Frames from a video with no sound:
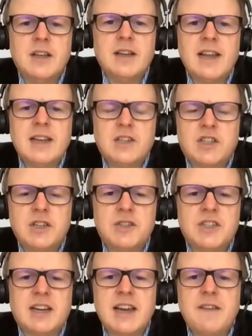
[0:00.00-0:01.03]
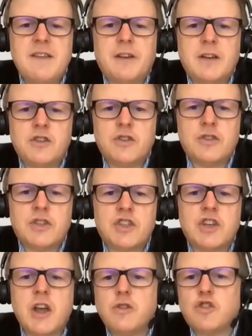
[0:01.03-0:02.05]
leads to significant
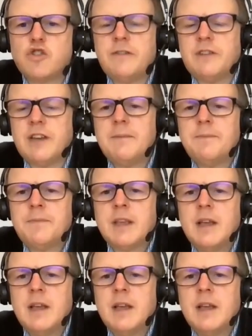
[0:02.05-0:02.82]
snow drifting,